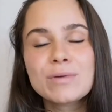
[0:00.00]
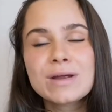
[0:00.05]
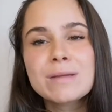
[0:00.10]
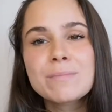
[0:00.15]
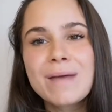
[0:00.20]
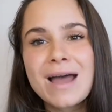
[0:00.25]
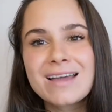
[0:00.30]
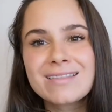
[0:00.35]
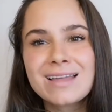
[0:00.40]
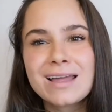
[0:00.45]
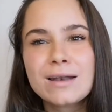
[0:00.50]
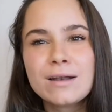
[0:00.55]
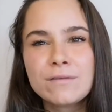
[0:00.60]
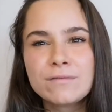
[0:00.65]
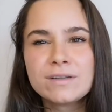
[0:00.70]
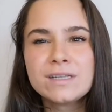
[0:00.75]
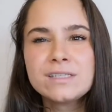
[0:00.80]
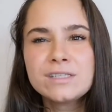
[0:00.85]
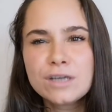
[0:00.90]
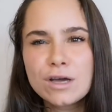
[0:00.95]
bring back that
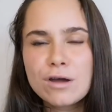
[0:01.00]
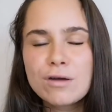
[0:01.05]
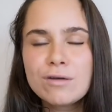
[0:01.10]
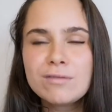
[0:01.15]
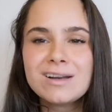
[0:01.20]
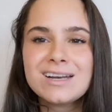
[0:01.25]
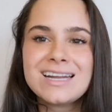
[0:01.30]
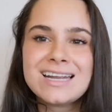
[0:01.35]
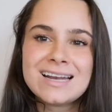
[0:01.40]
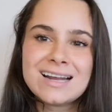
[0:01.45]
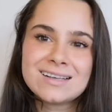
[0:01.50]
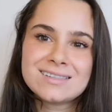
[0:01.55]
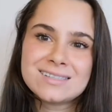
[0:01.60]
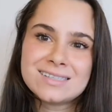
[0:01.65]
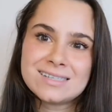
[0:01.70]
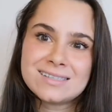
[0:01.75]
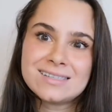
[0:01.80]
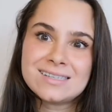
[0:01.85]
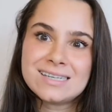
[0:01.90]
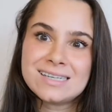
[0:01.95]
lovely tone and
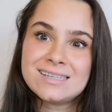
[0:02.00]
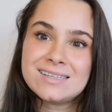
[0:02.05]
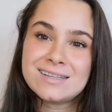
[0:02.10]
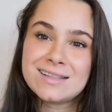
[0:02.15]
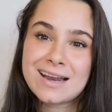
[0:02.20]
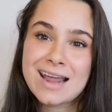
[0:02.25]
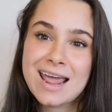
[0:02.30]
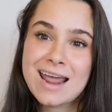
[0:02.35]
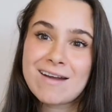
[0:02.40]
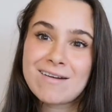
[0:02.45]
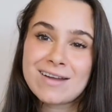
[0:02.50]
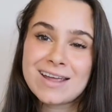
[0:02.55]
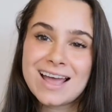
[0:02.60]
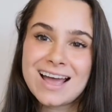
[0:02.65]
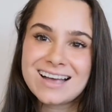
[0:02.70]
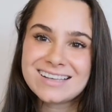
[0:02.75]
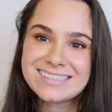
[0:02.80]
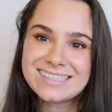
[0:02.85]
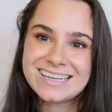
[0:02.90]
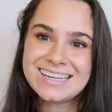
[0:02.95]
elasticity to that area
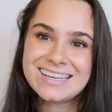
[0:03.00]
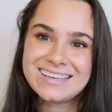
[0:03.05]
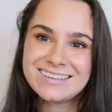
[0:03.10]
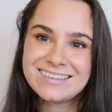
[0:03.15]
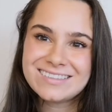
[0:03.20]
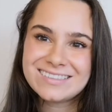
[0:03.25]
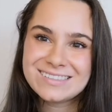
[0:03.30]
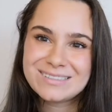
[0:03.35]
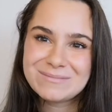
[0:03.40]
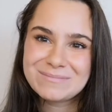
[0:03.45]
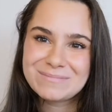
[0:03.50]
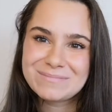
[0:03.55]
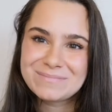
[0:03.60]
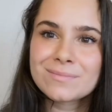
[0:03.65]
as it heals.